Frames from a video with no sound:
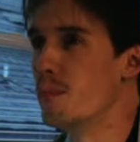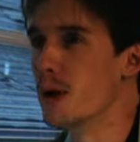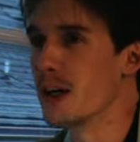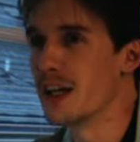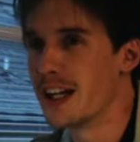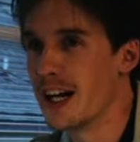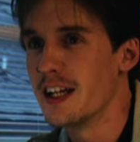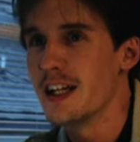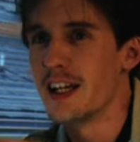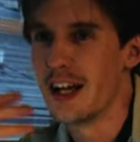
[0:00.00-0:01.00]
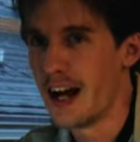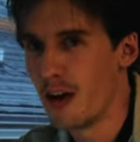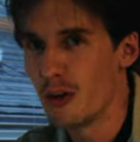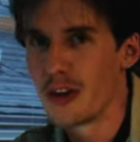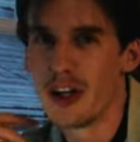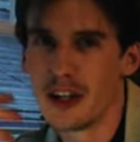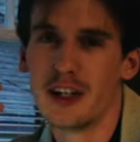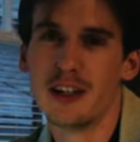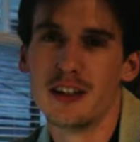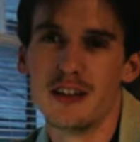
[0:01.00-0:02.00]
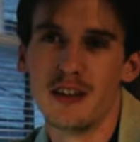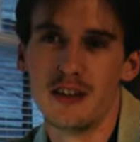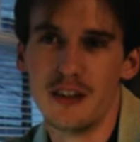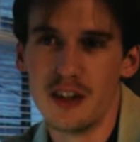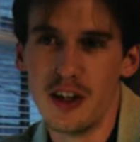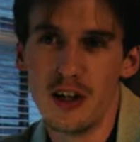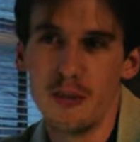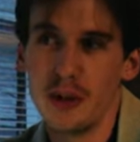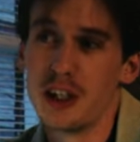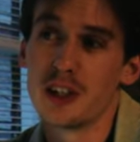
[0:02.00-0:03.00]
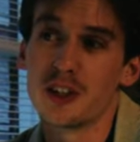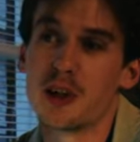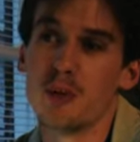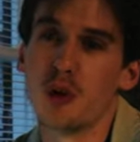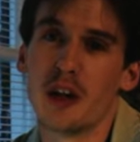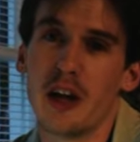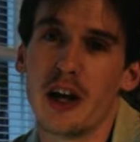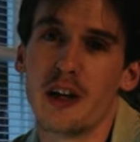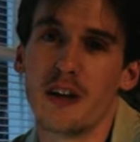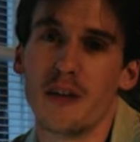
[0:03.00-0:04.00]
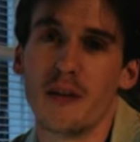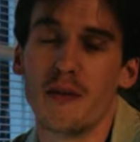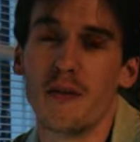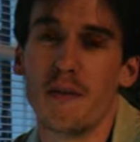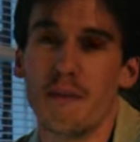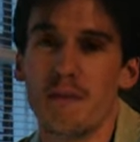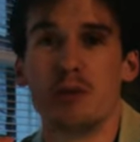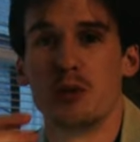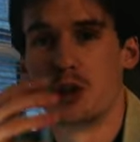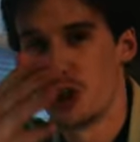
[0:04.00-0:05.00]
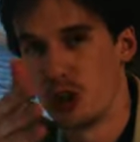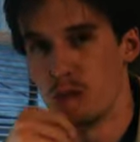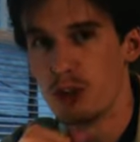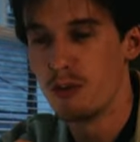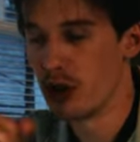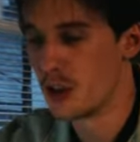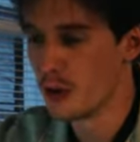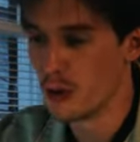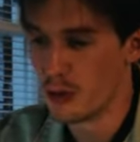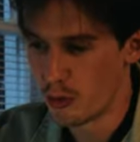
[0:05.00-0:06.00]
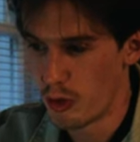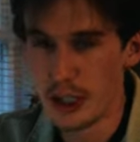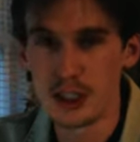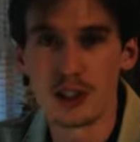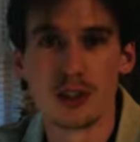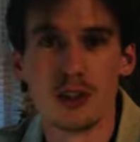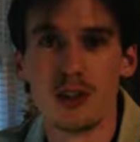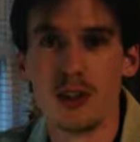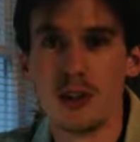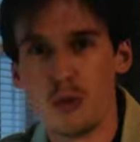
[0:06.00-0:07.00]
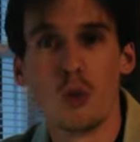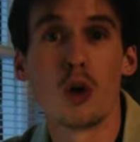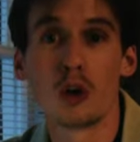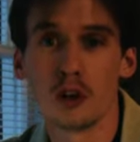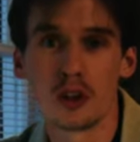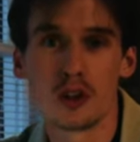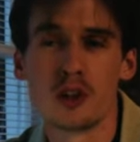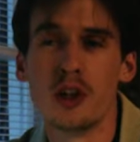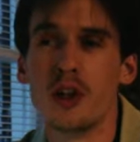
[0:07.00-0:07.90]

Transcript: But getting it out, getting it done, being someone that shoots a video, writes words,